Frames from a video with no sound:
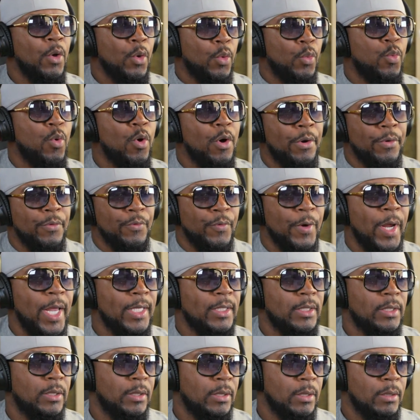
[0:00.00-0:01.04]
want
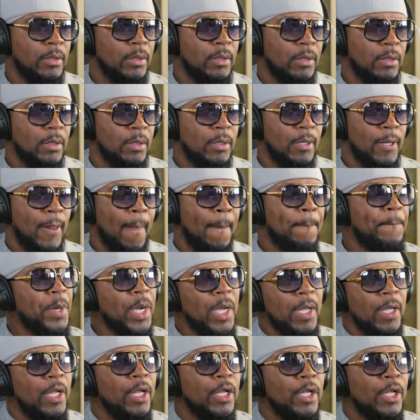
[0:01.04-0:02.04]
rest. But